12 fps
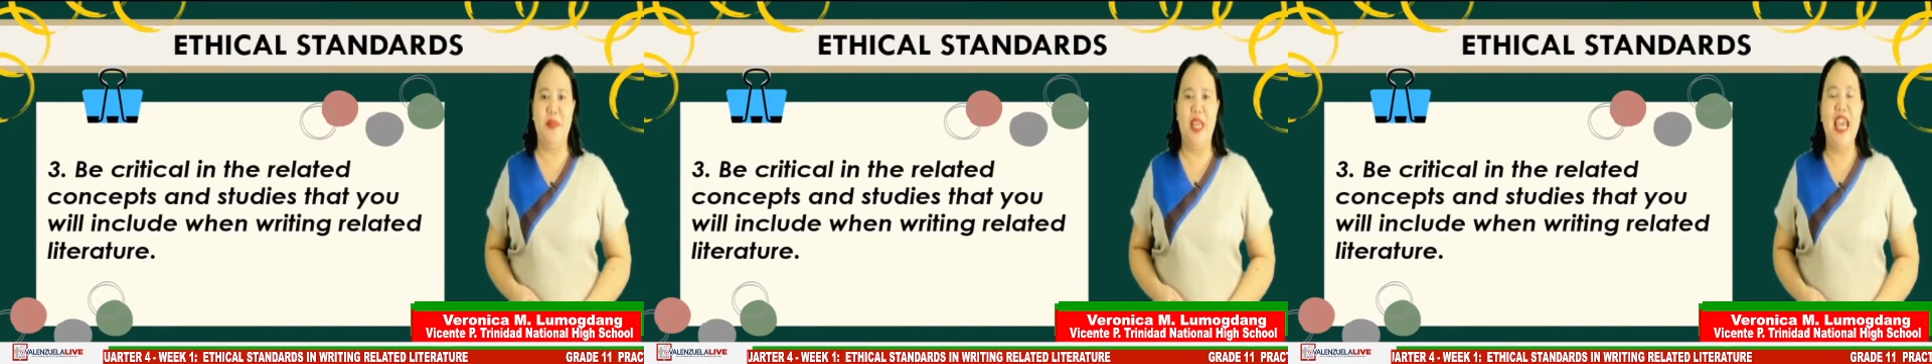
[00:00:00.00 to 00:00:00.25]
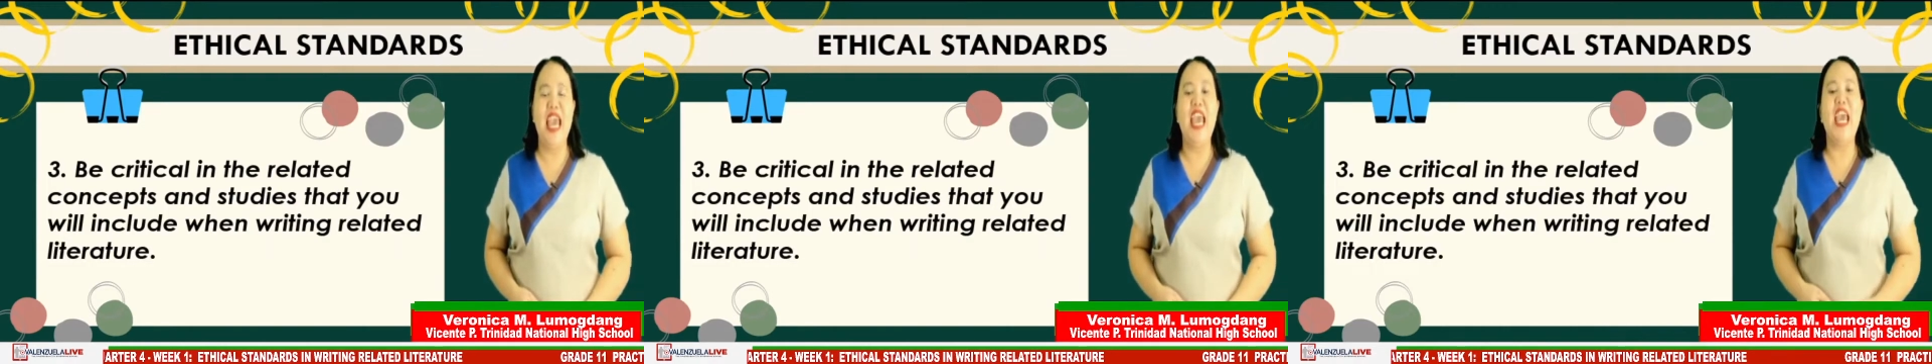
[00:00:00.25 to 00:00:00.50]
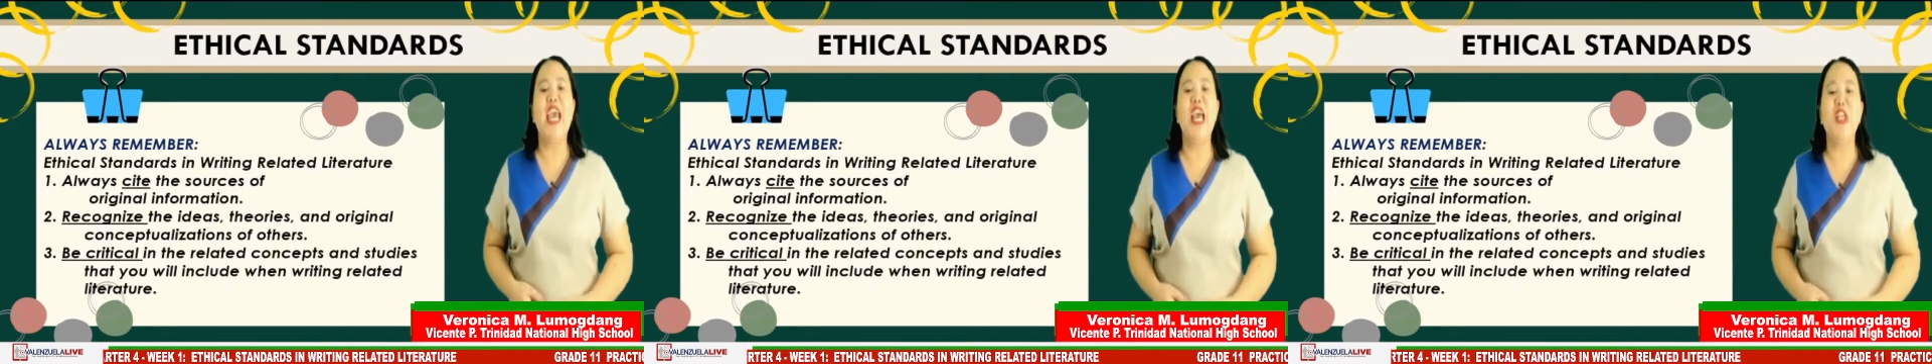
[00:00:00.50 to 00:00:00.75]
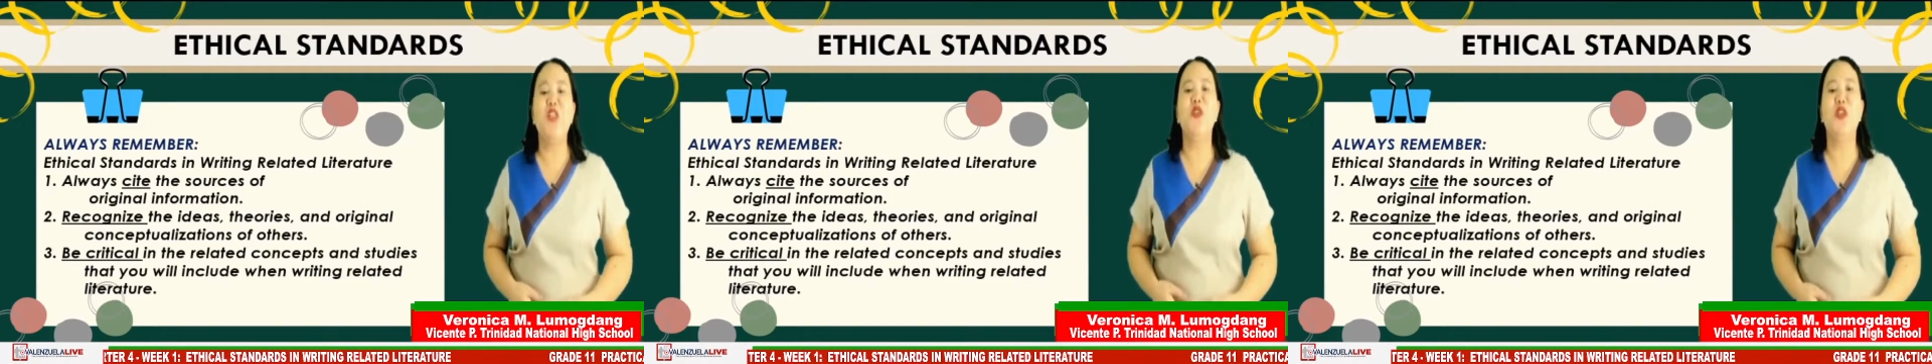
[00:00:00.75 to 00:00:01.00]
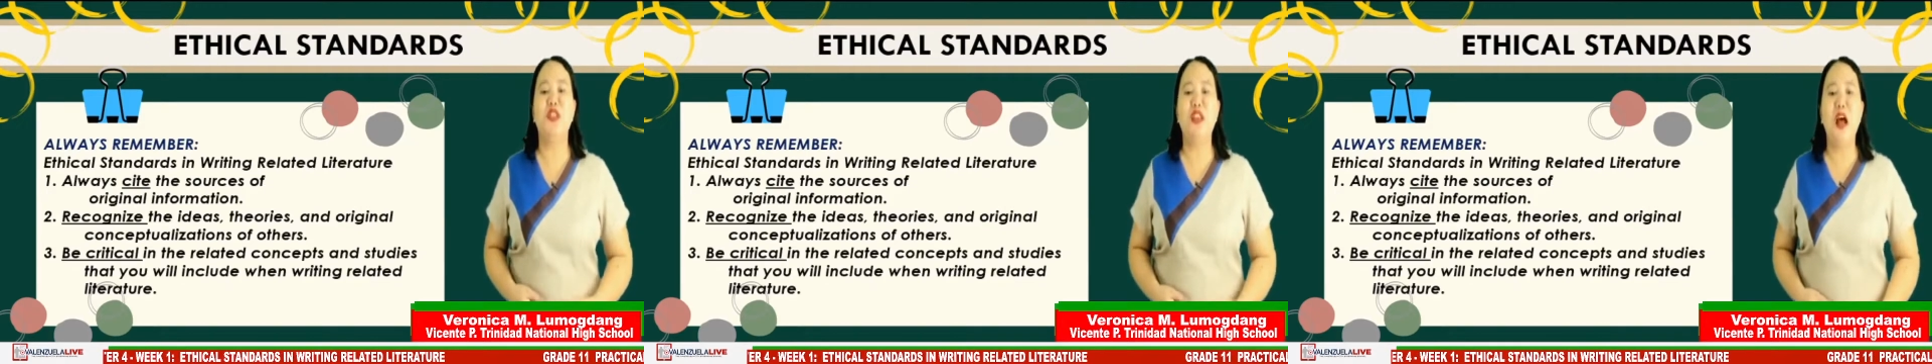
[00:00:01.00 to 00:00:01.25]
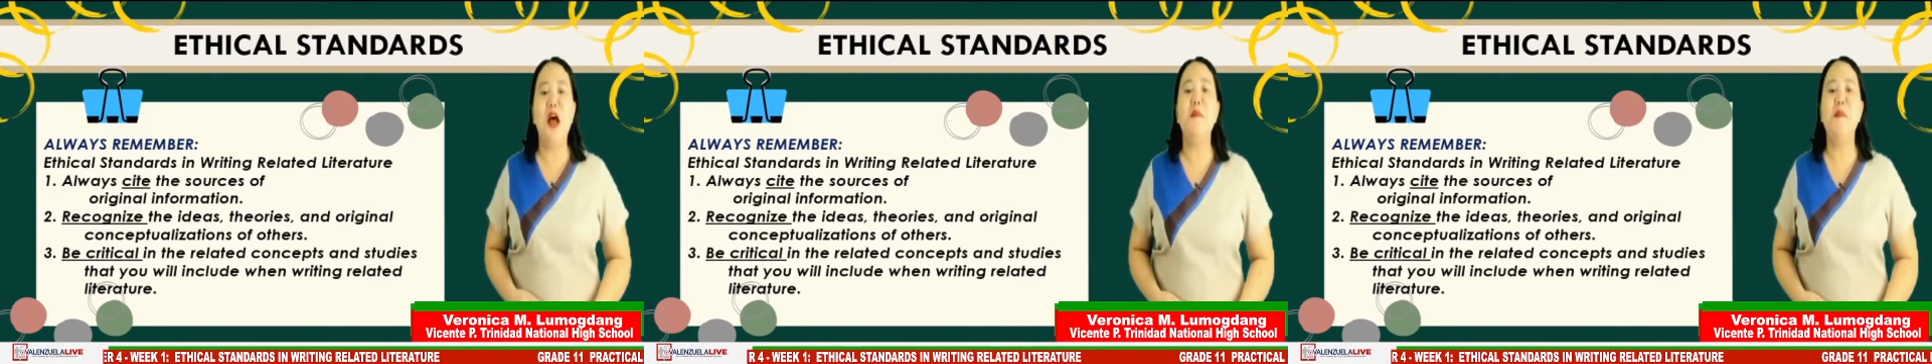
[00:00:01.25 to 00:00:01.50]
And to sum
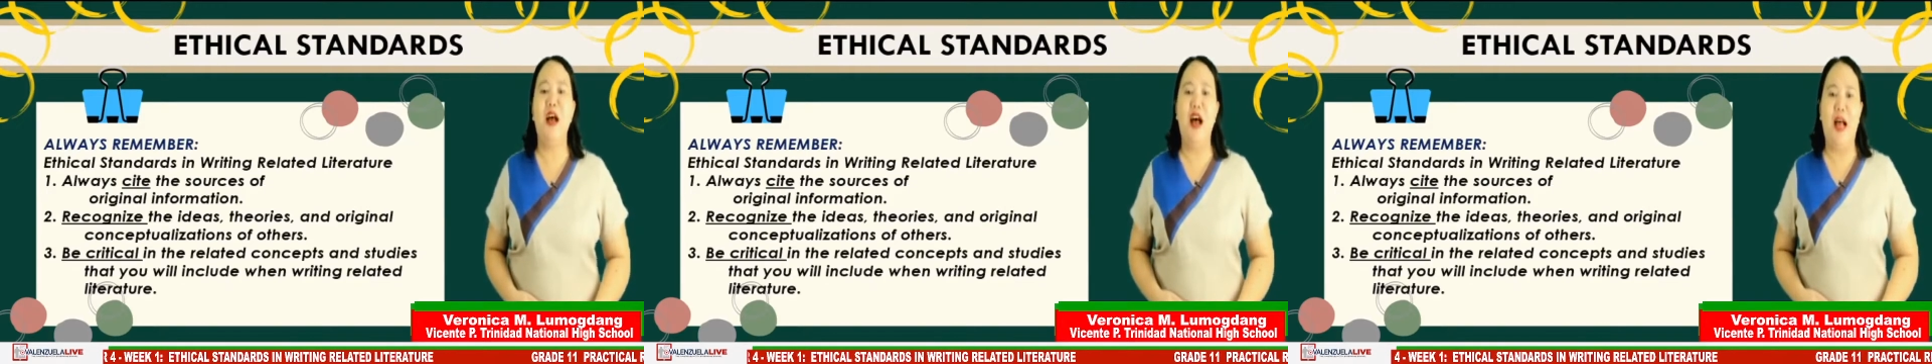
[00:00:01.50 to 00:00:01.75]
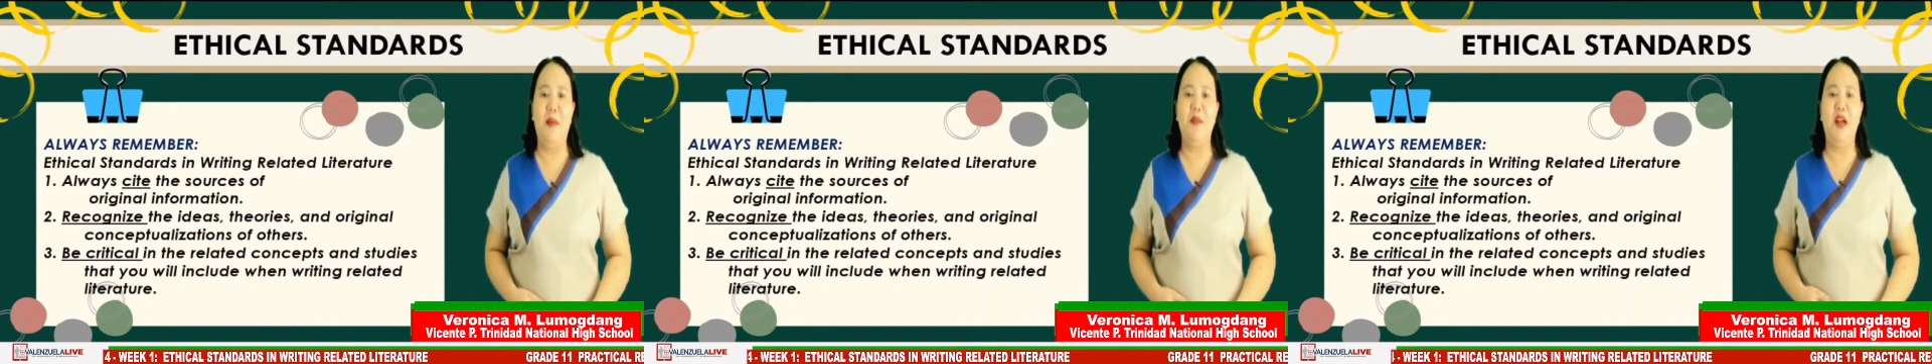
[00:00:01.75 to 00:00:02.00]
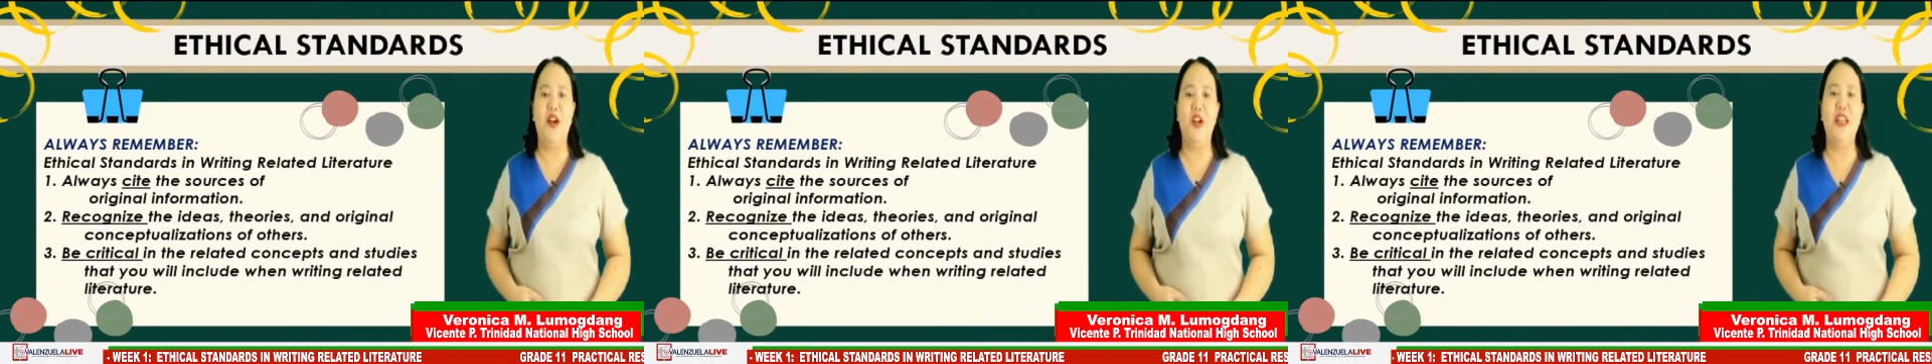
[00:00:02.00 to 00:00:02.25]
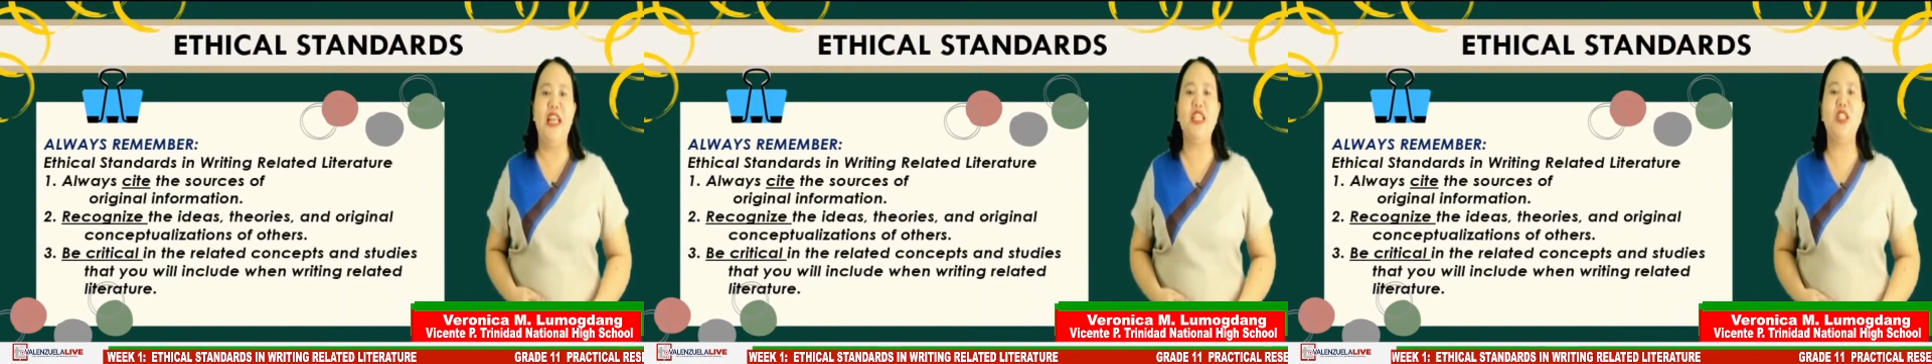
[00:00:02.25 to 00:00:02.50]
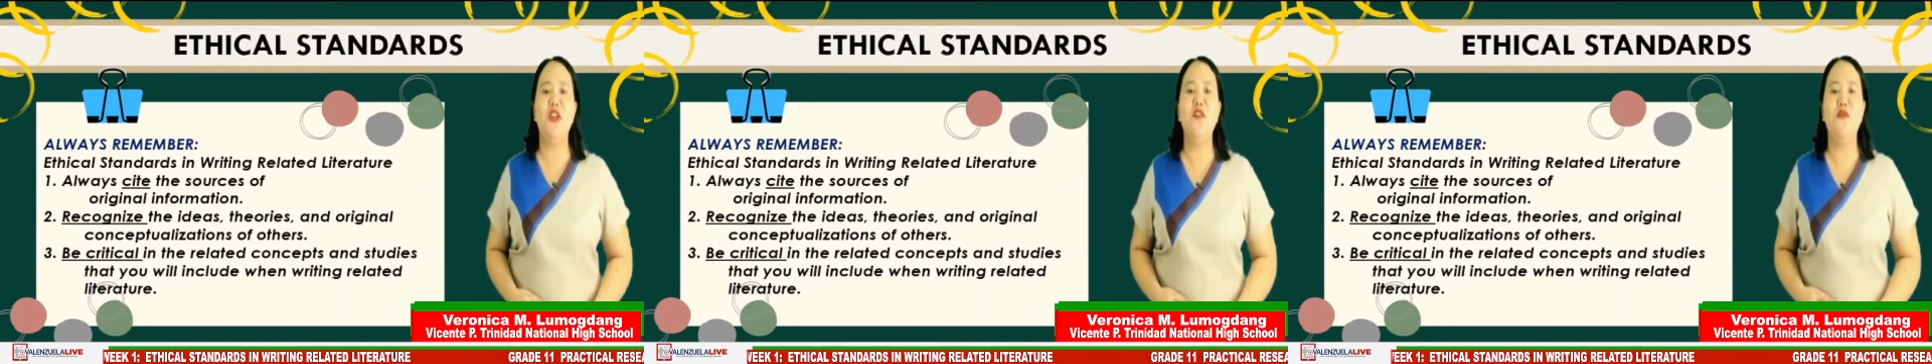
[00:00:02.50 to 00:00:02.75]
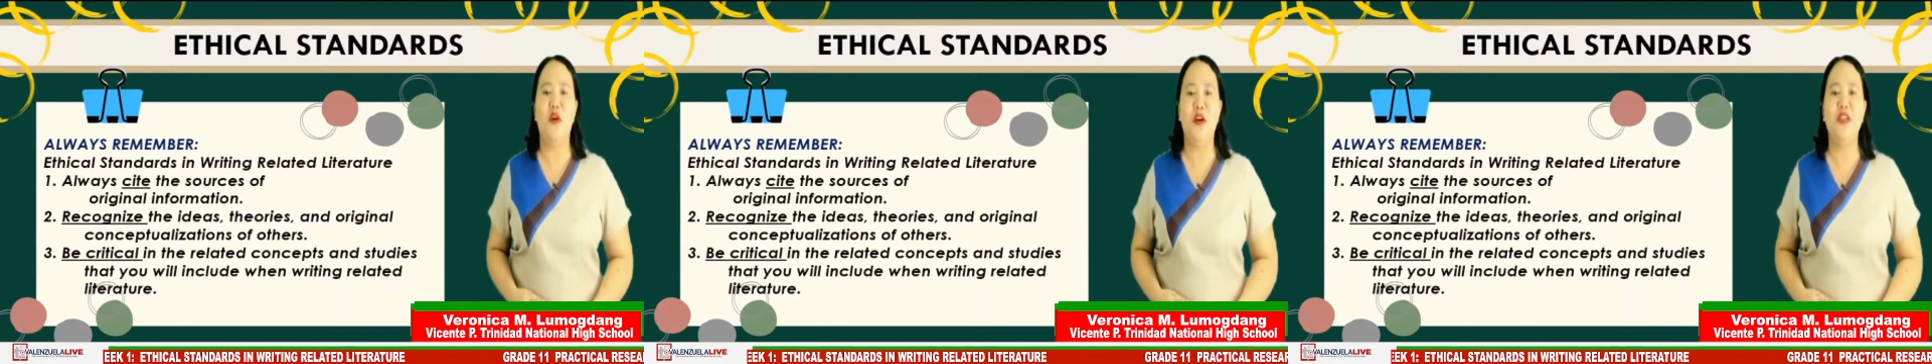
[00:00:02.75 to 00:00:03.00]
up our lesson for
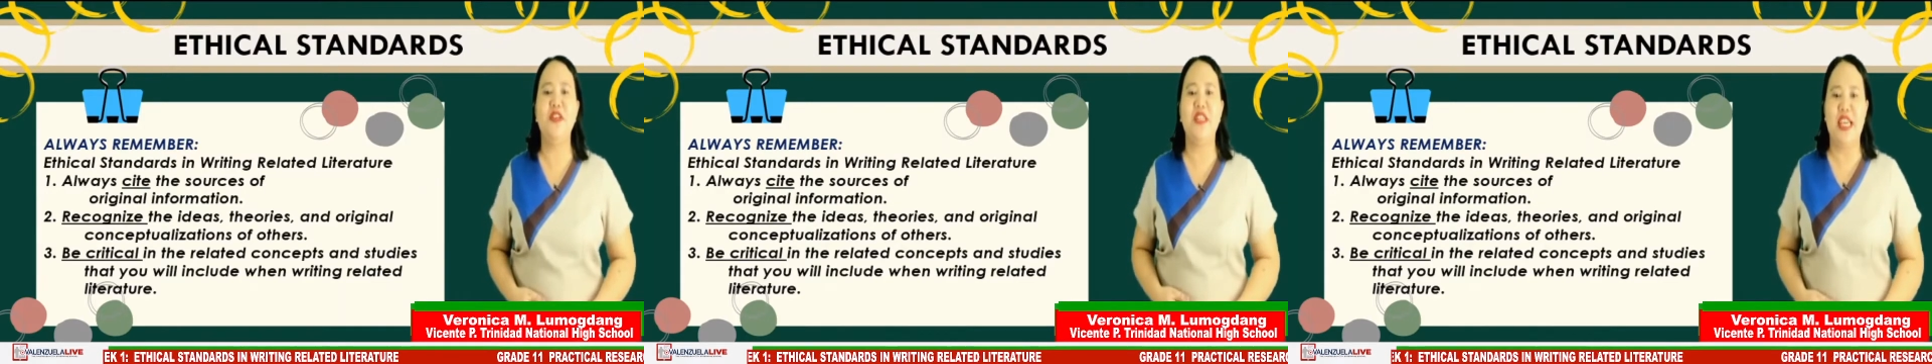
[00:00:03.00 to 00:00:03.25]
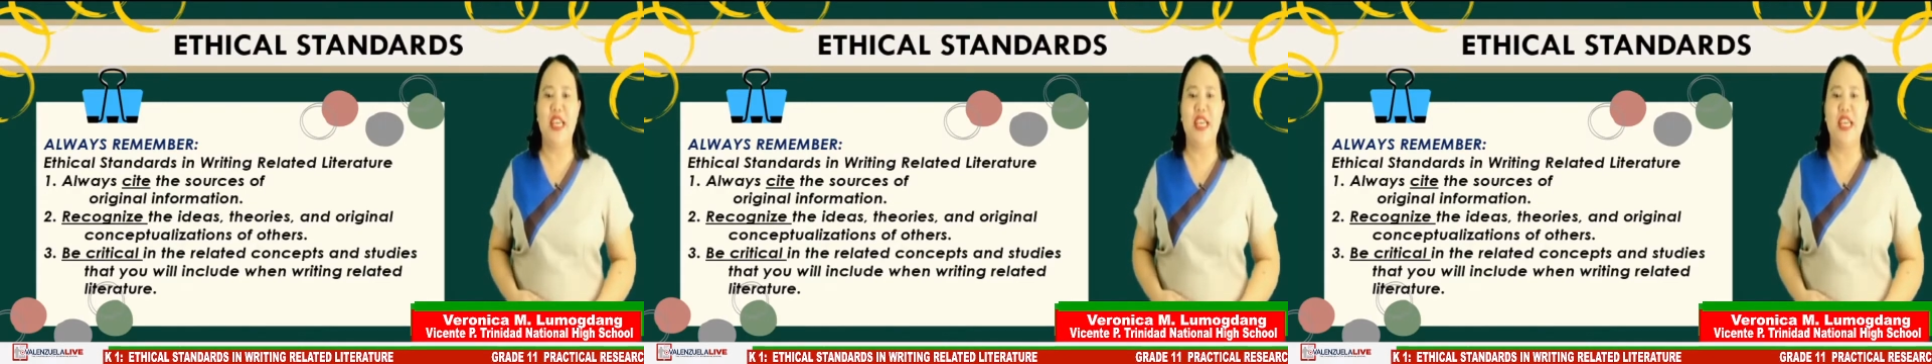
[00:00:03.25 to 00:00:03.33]
today,